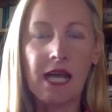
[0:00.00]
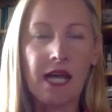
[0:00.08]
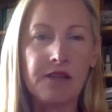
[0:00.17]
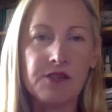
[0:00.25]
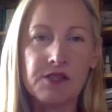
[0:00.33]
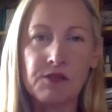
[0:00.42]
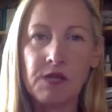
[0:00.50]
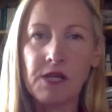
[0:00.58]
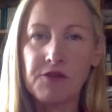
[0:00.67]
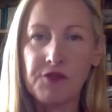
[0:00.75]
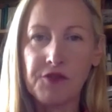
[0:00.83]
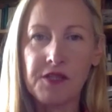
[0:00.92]
and doing
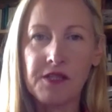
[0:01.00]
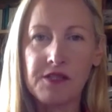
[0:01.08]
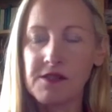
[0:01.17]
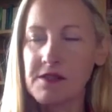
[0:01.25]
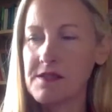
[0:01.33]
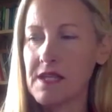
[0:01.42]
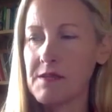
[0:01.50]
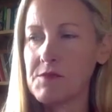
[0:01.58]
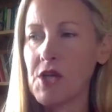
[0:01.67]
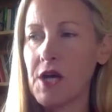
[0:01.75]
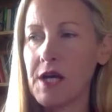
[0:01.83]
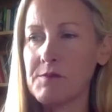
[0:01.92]
other things at the same
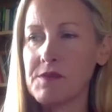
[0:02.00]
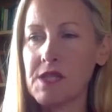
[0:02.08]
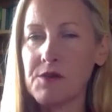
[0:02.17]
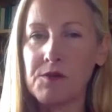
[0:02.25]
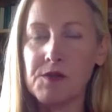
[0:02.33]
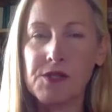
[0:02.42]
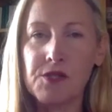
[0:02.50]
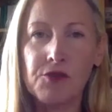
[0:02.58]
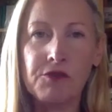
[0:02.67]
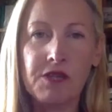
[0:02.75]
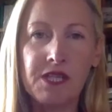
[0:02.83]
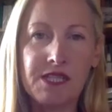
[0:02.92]
time. So it was an
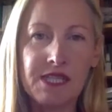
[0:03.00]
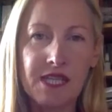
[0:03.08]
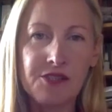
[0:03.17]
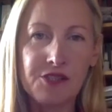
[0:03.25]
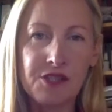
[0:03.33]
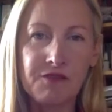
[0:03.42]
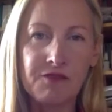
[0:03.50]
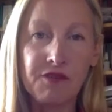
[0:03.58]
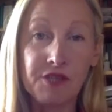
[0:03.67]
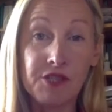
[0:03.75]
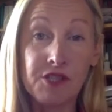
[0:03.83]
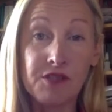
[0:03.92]
orientation
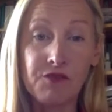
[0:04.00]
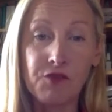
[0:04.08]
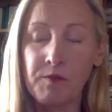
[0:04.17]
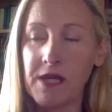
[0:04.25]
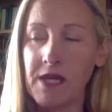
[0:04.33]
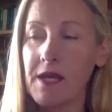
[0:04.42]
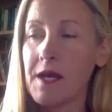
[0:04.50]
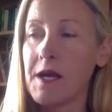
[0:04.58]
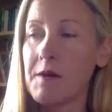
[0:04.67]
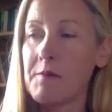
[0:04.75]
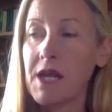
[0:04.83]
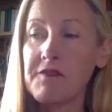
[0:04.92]
function for me.
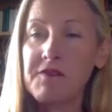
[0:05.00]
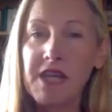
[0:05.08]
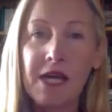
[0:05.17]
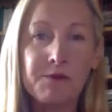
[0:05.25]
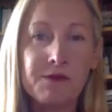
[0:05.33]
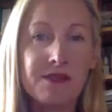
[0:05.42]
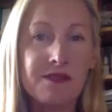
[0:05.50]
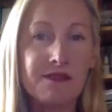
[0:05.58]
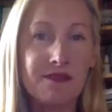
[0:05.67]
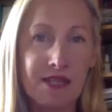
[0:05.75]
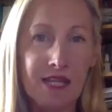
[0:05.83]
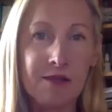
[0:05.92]
But I've kept
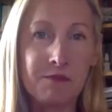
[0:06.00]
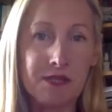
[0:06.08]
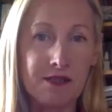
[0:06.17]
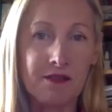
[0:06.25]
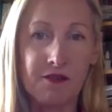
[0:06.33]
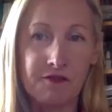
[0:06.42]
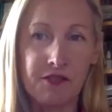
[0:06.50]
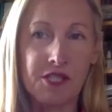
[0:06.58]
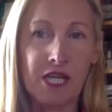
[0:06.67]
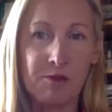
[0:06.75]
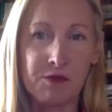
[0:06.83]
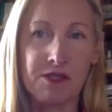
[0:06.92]
the naming of the
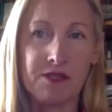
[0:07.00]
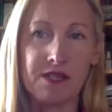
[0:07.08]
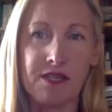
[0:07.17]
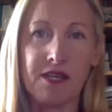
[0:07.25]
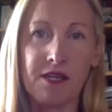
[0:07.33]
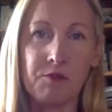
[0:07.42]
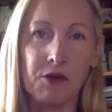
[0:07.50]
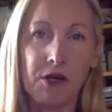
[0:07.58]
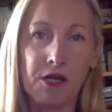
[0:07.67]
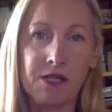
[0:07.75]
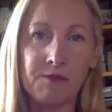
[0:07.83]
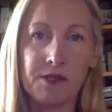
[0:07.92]
chapters in here,
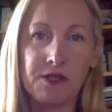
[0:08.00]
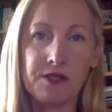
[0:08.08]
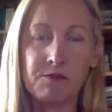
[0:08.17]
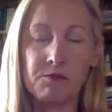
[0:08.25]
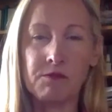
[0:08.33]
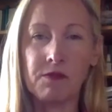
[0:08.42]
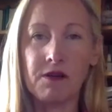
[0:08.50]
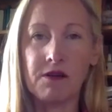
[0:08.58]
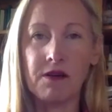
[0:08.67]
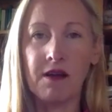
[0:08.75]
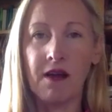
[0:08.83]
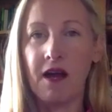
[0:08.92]
partly because
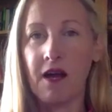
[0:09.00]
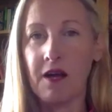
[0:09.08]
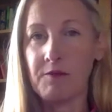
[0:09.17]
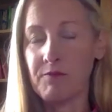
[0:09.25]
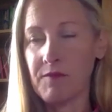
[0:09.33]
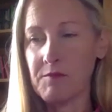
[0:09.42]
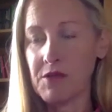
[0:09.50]
Martin